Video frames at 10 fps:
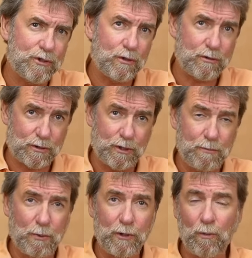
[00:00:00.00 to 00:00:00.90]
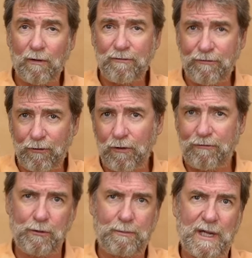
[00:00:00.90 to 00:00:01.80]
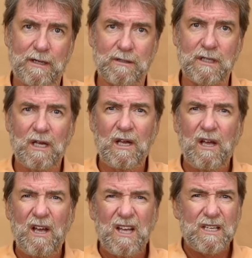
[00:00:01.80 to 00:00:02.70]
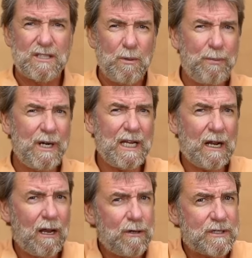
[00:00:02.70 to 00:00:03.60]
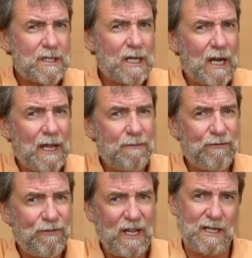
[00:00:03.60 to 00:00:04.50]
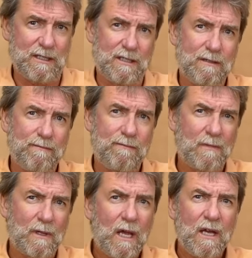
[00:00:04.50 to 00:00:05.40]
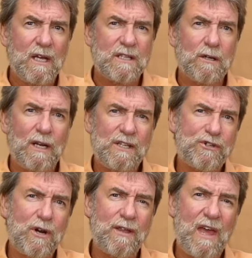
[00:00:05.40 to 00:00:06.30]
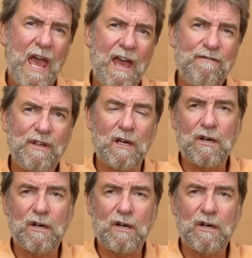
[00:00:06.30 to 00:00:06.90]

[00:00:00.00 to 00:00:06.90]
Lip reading: or 2.14 foot-pounds. So pretty close to the claimed figures. So let's try the heavier